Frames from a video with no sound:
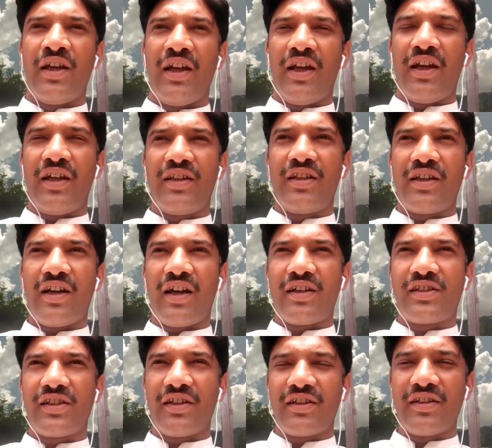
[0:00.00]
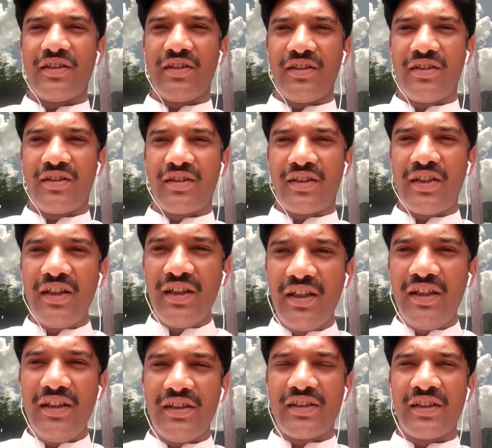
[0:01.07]
There are certain
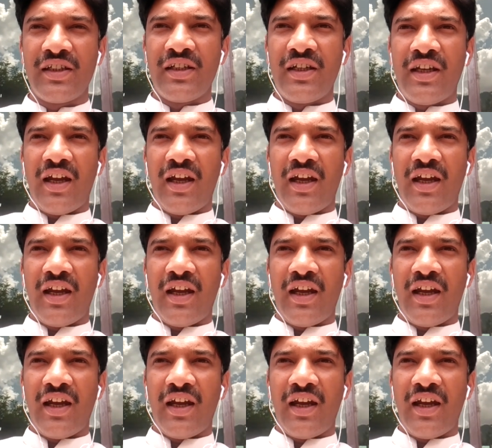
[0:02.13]
theories,